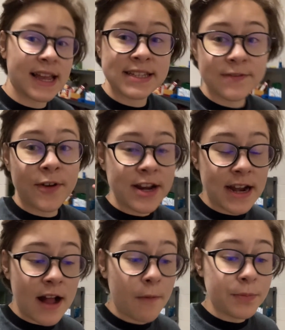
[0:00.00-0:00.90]
As of right
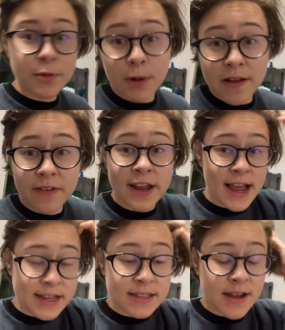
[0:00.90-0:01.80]
now, the Wi-Fi
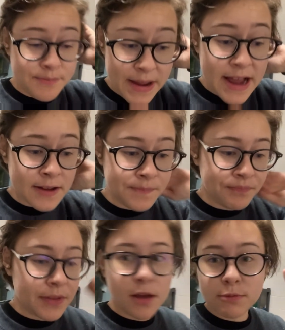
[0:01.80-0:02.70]
has come back,
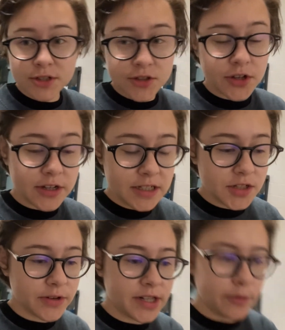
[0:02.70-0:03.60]
which is good.
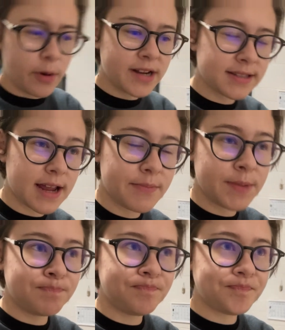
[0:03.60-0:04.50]
So I did one
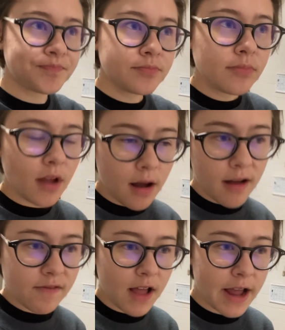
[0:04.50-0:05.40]
assignment
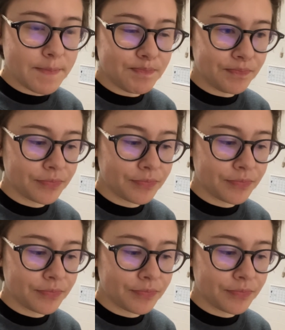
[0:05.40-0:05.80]
offline